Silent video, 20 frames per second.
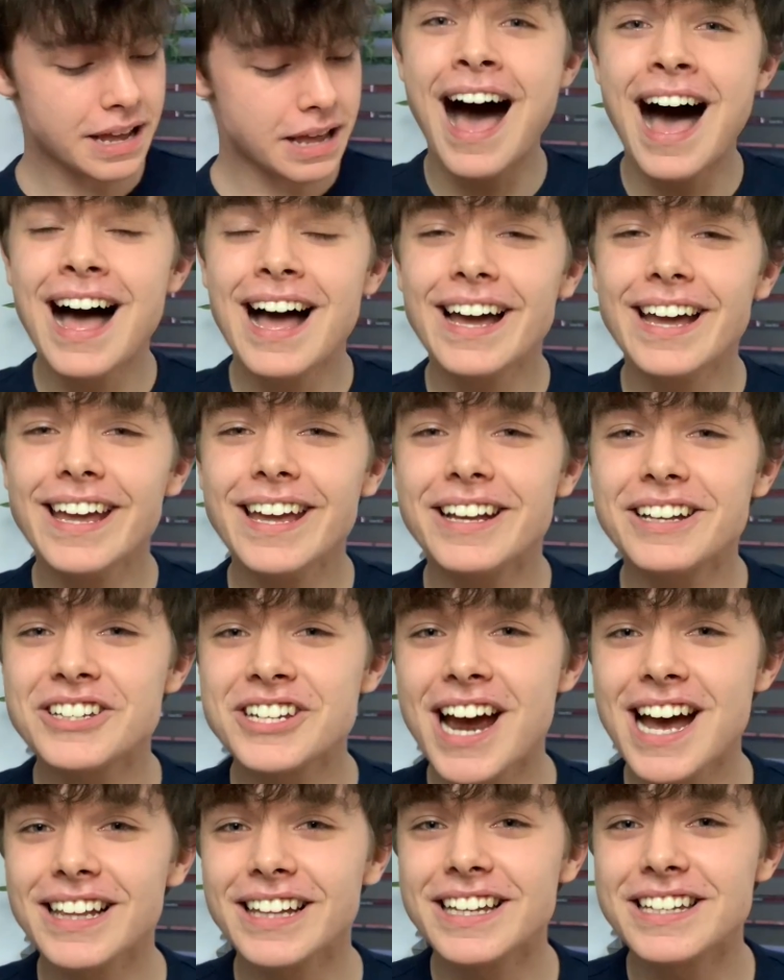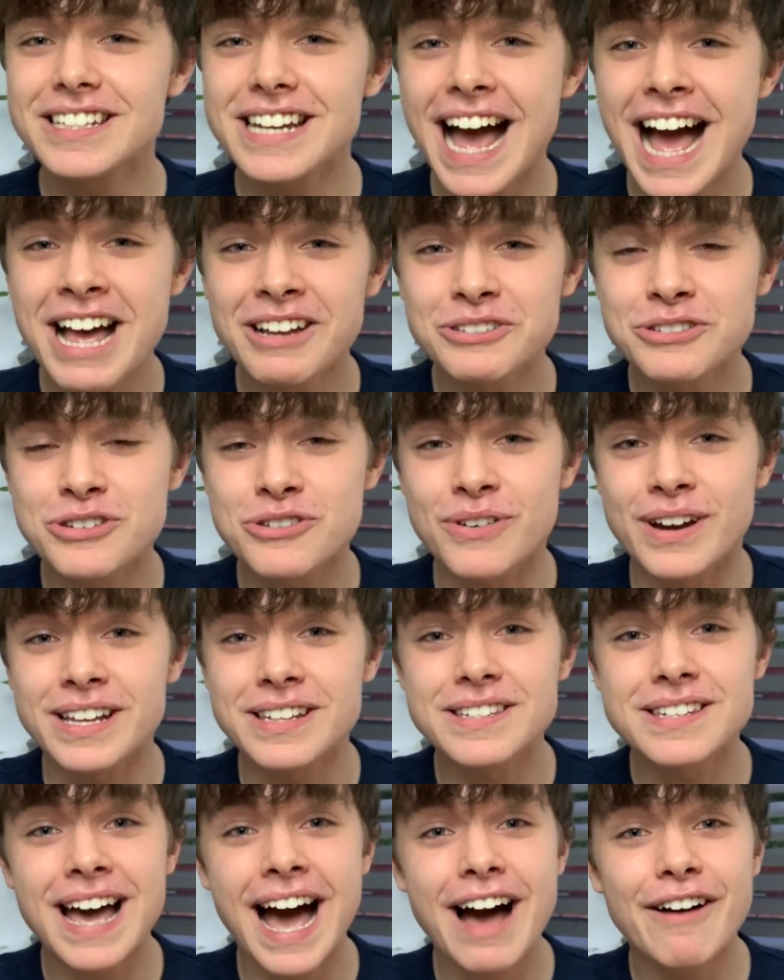I challenged
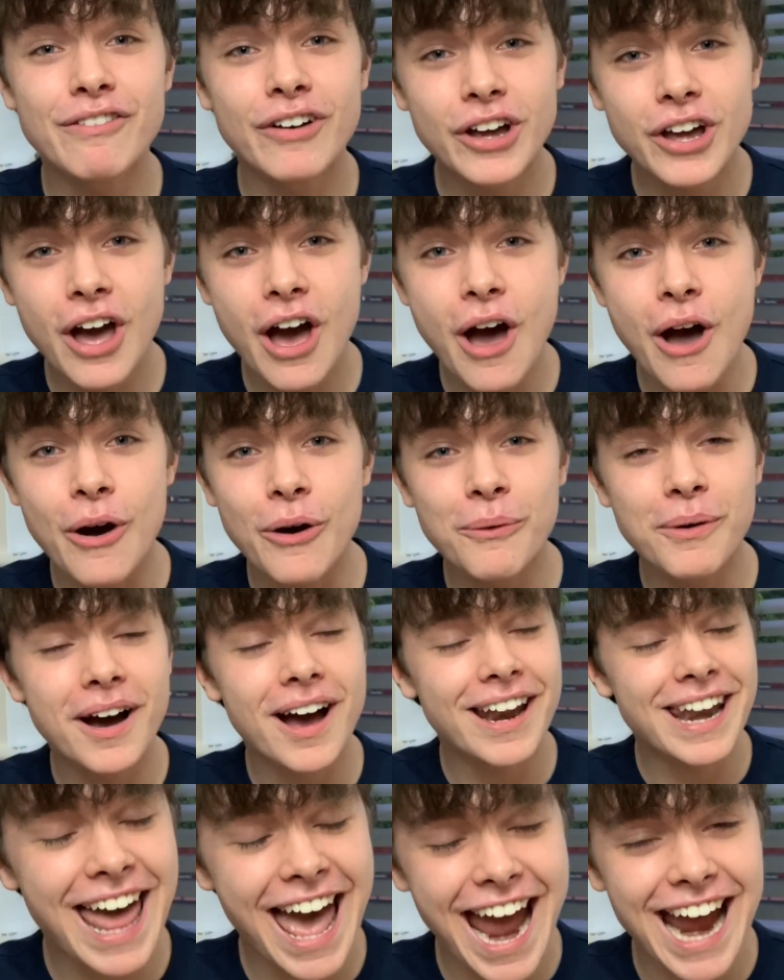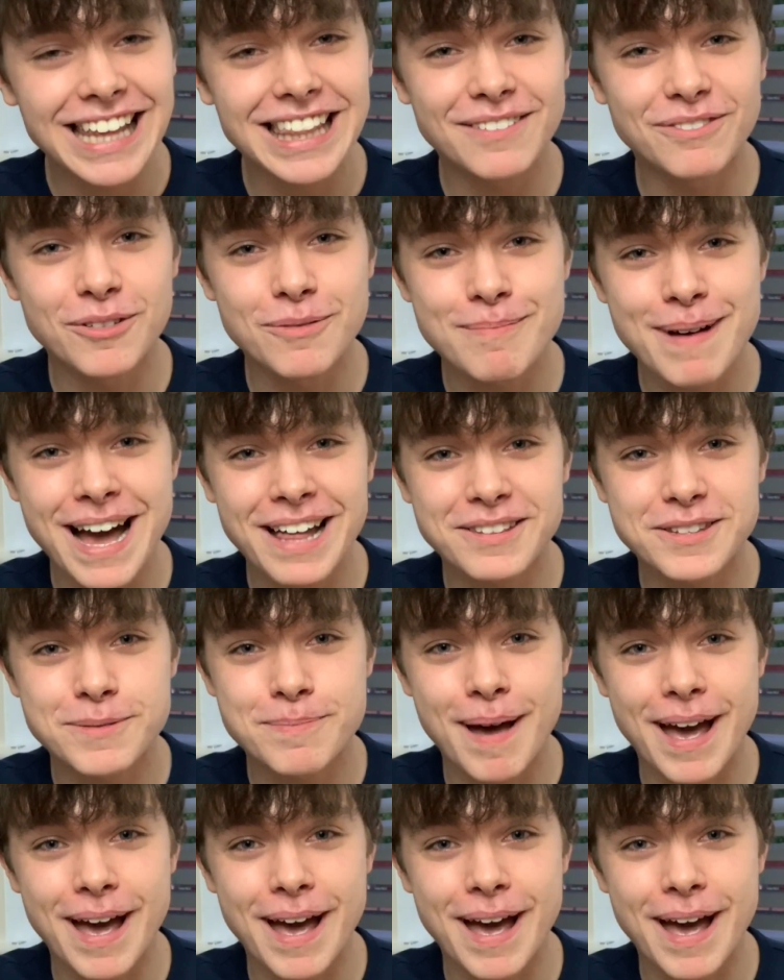Astrid to have a go at an A-level maths